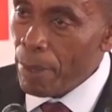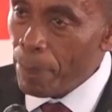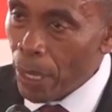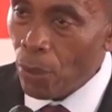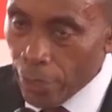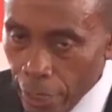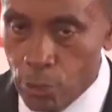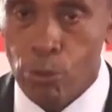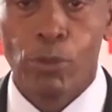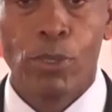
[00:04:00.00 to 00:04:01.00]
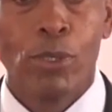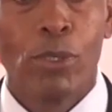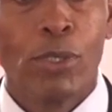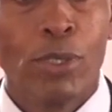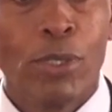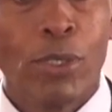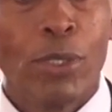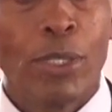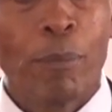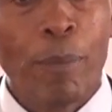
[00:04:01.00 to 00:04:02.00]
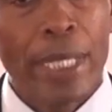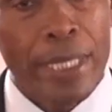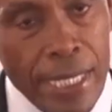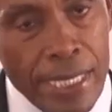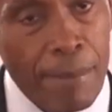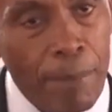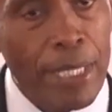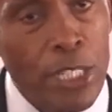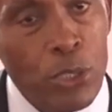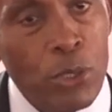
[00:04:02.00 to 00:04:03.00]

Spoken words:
mipango yetu. By December,